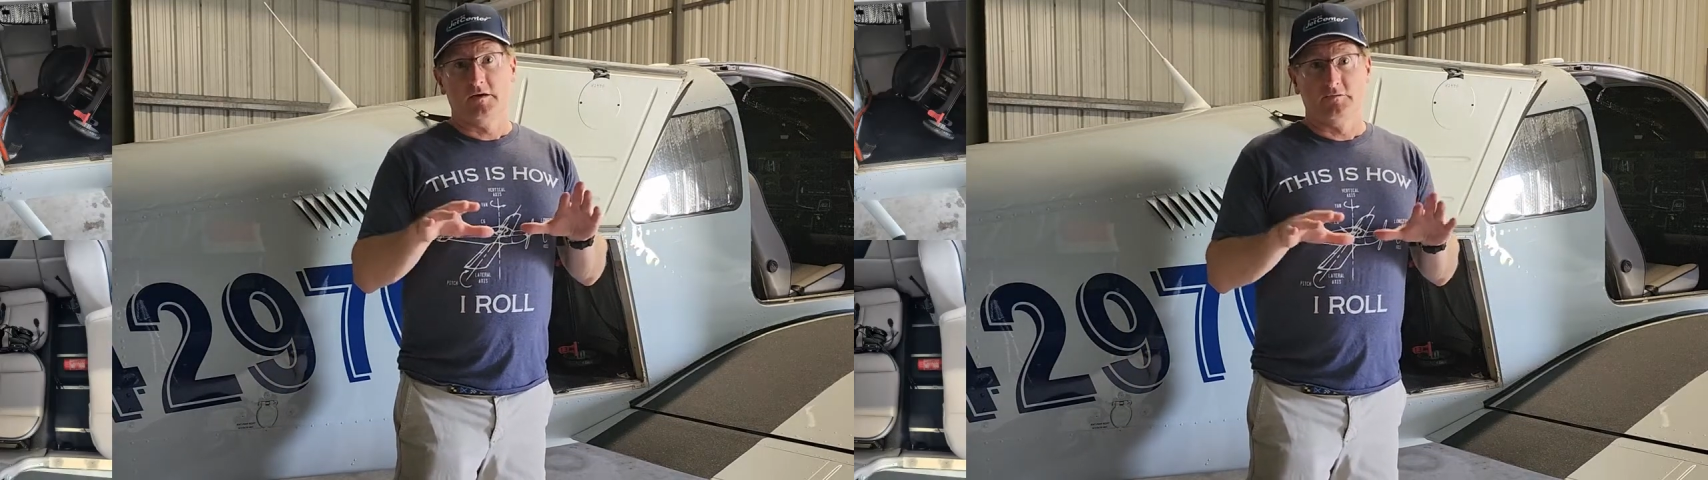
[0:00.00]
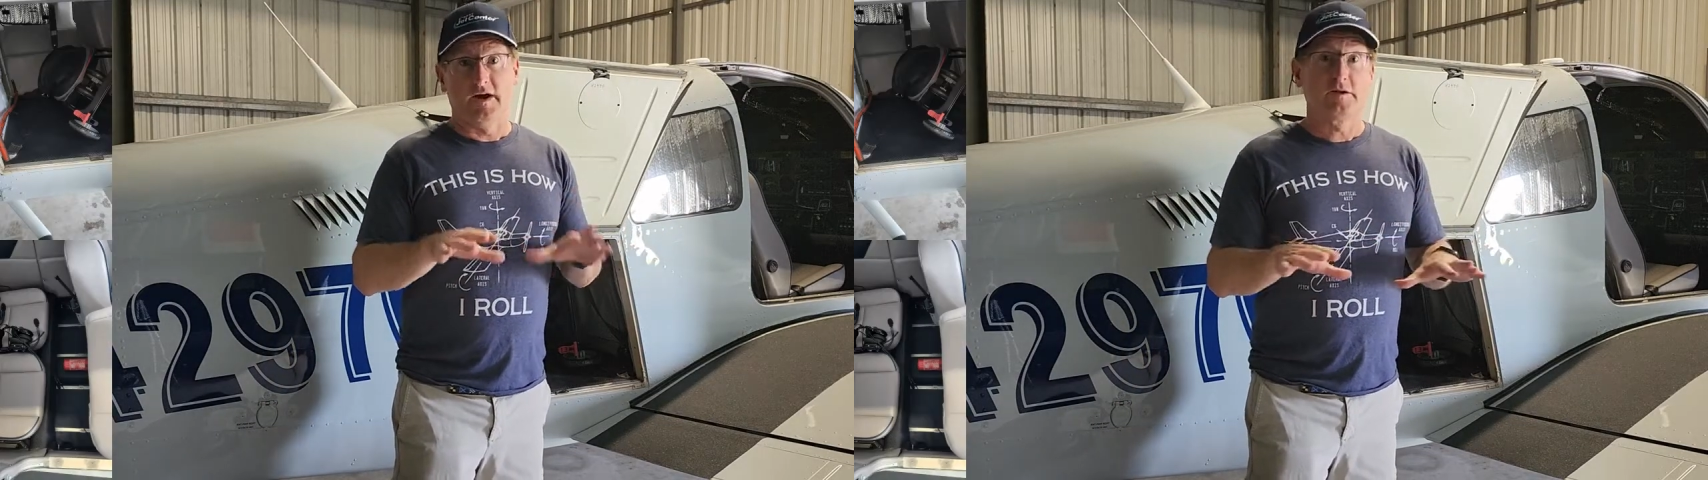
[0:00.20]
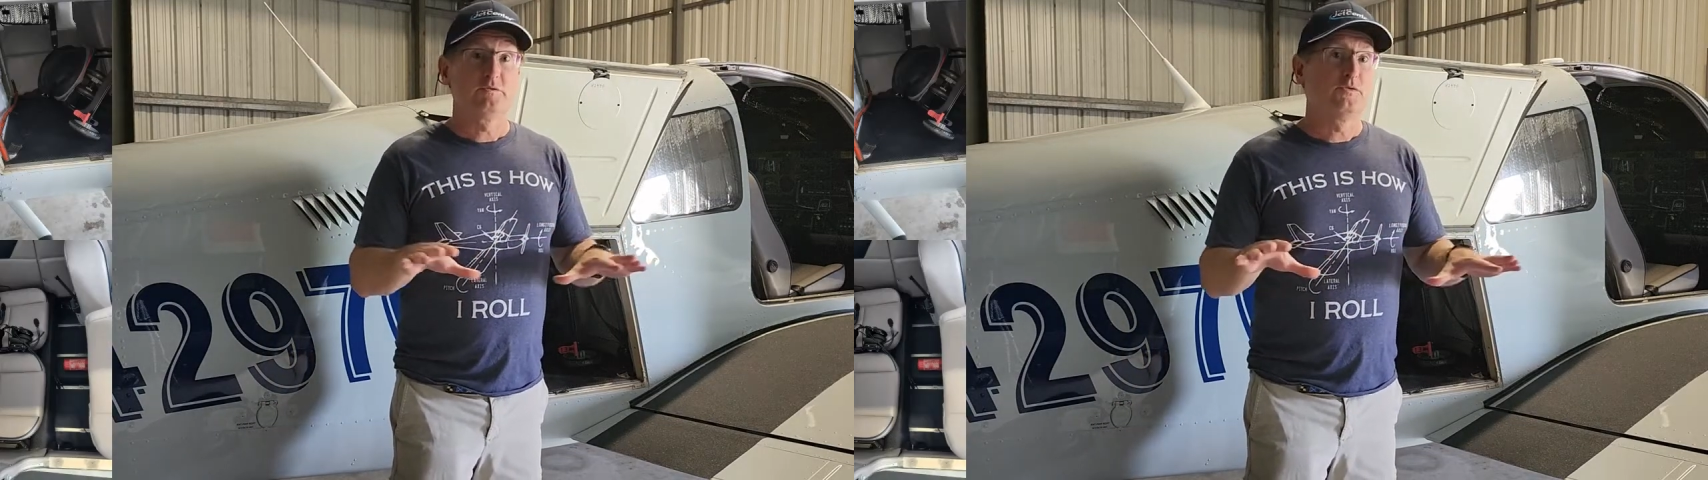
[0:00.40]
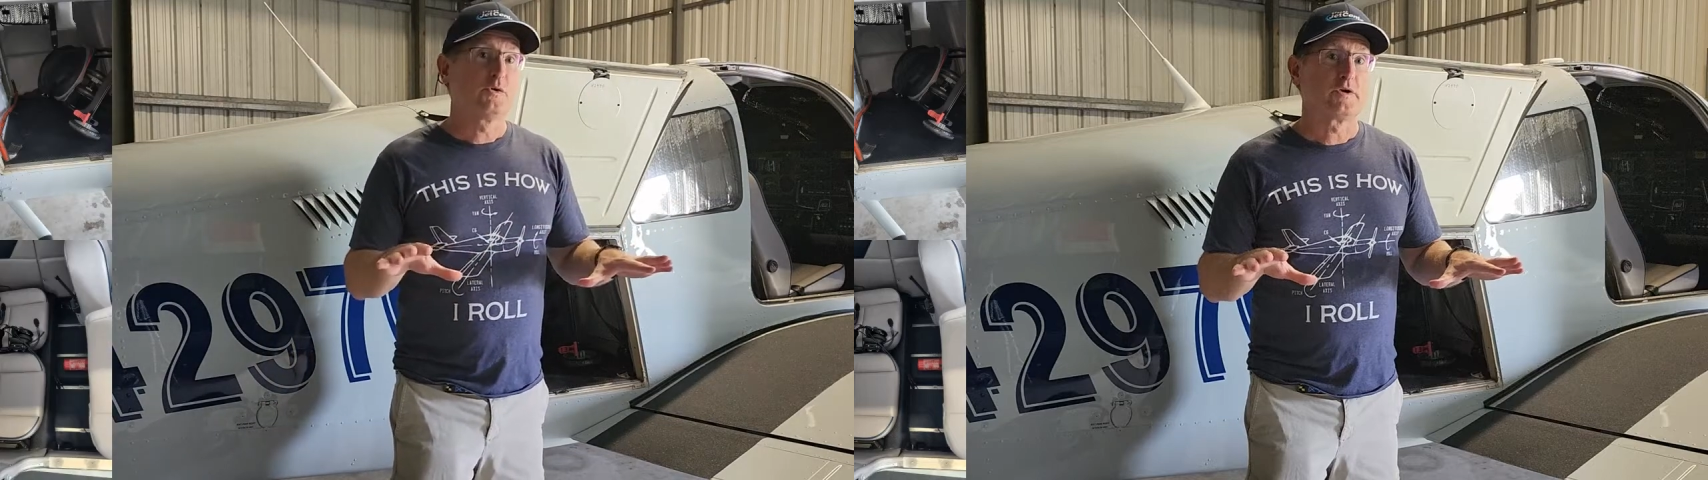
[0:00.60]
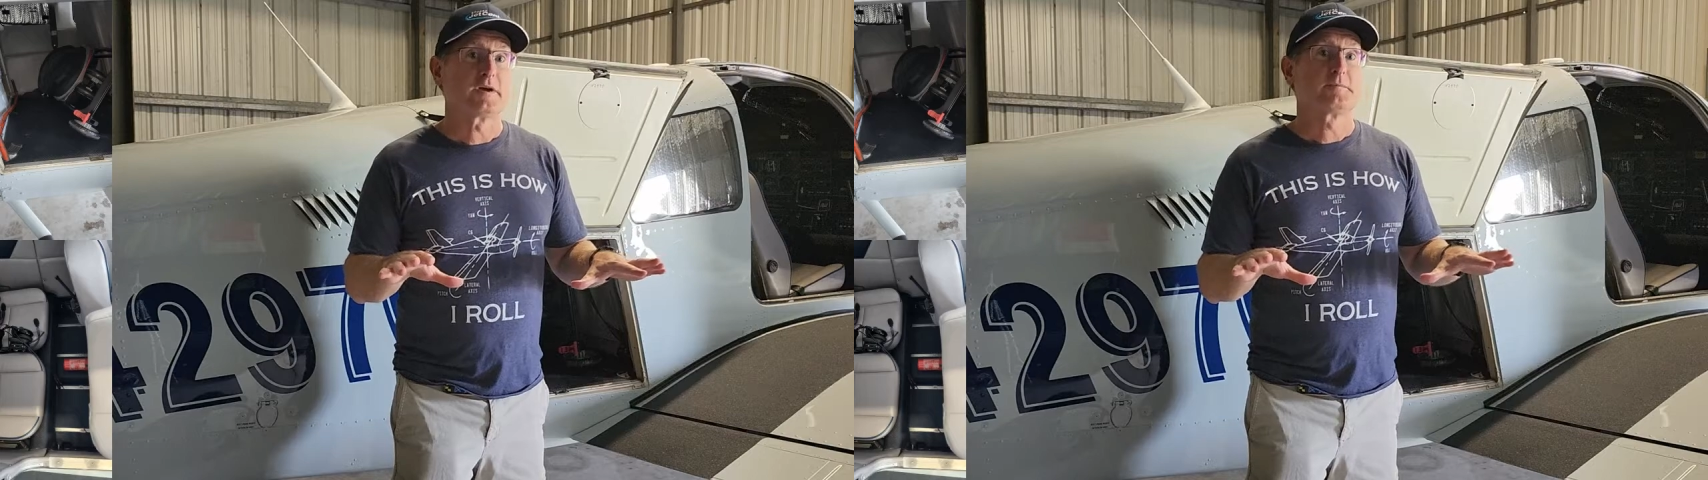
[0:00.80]
vinyl
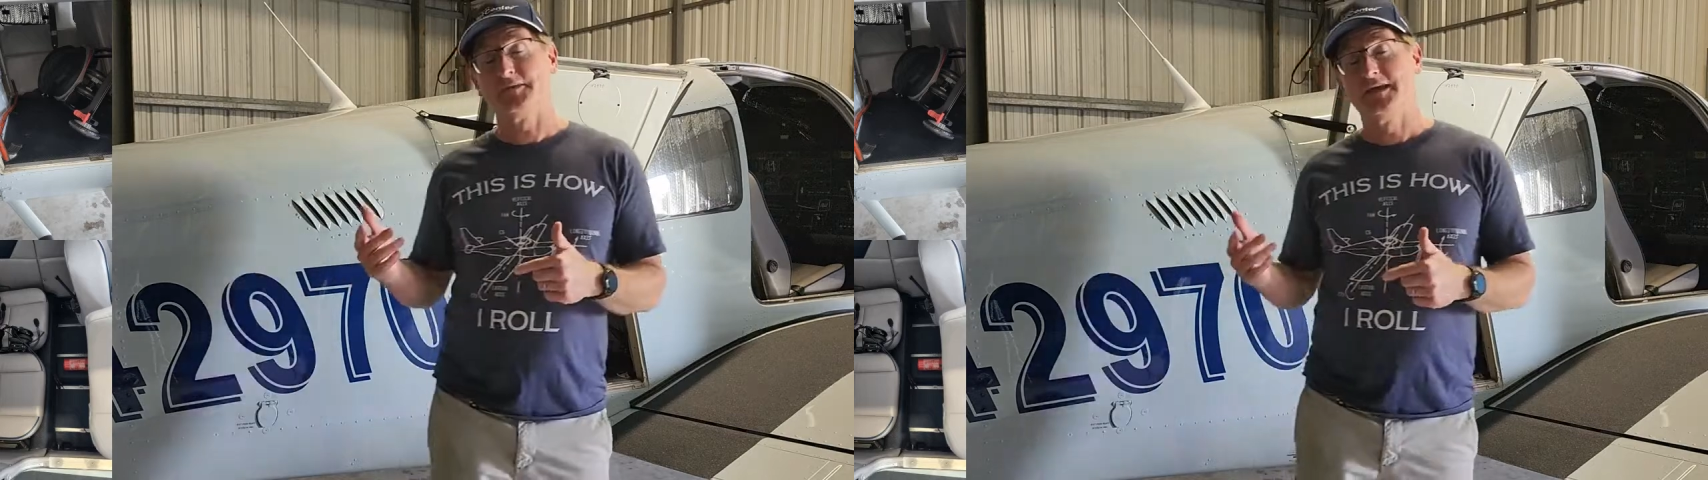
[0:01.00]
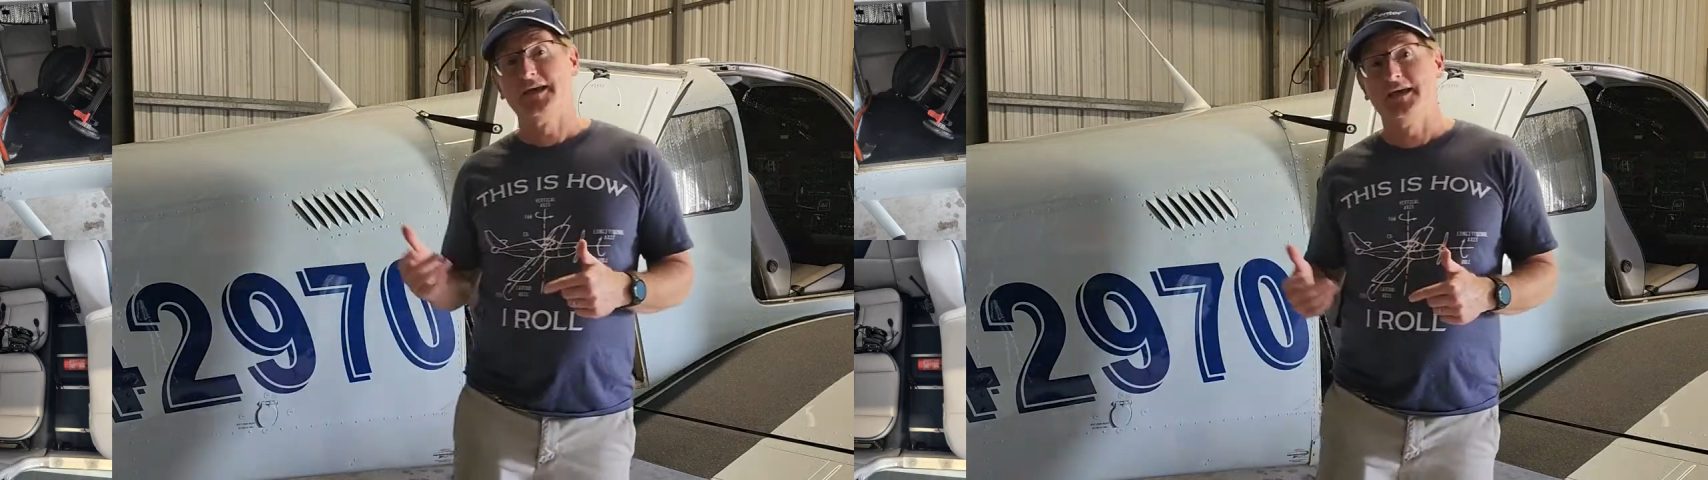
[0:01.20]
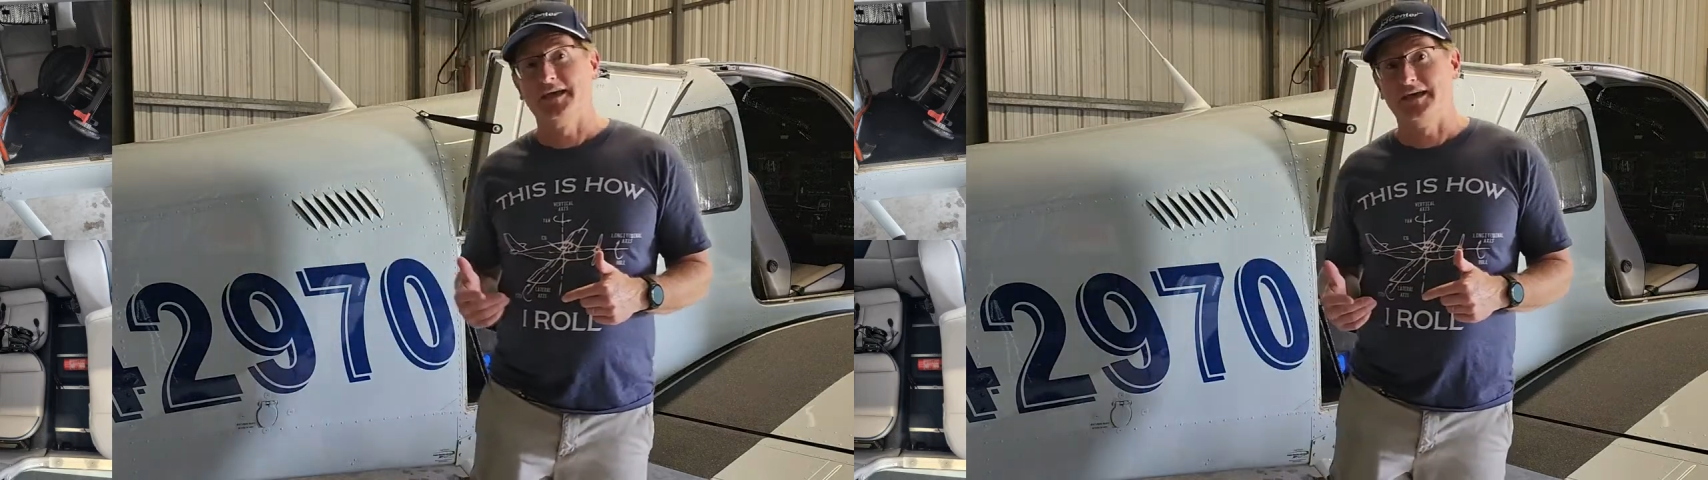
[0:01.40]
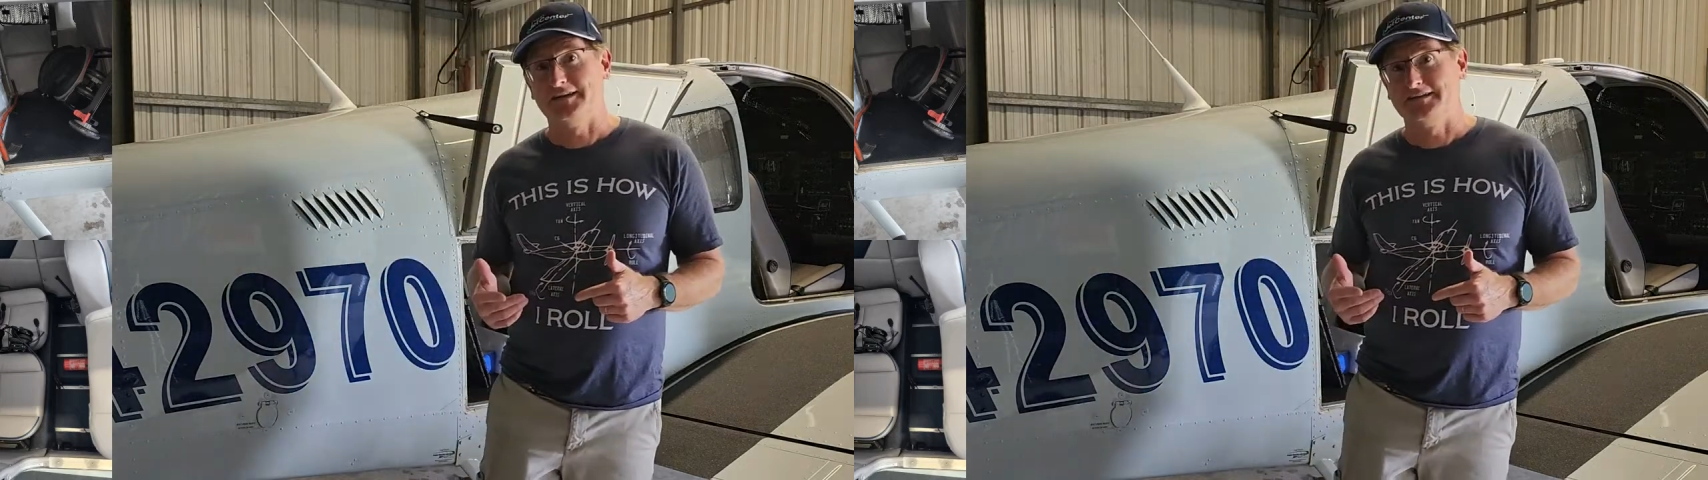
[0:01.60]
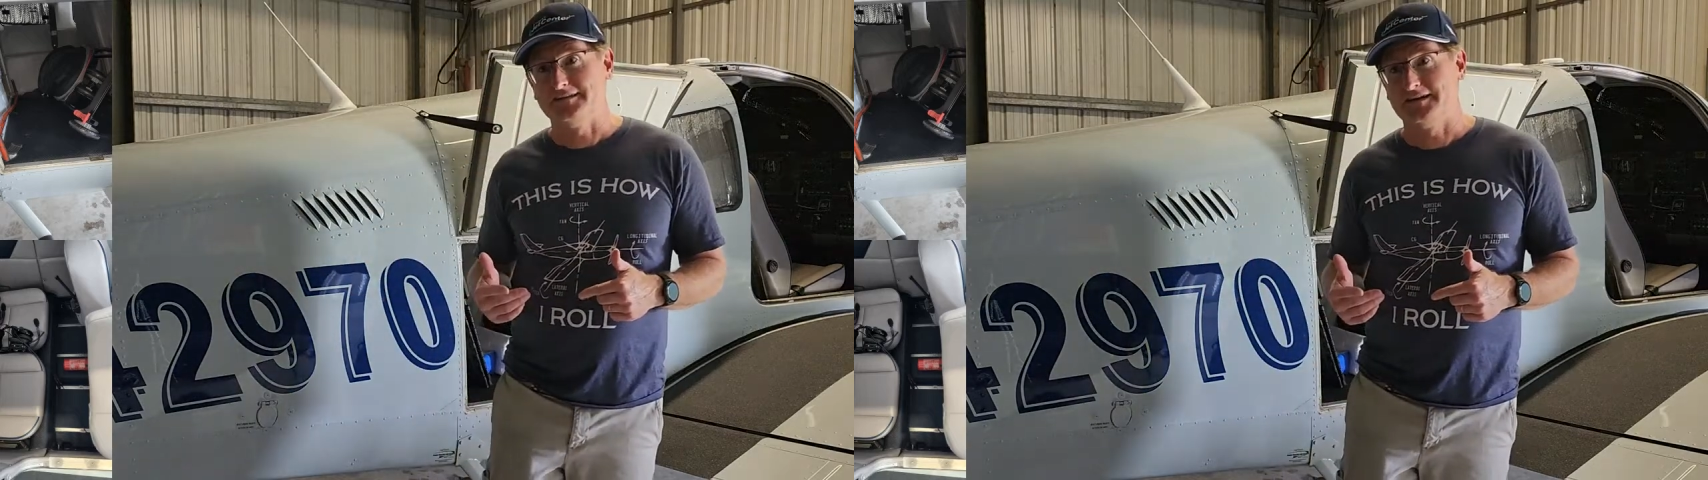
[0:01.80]
flooring. And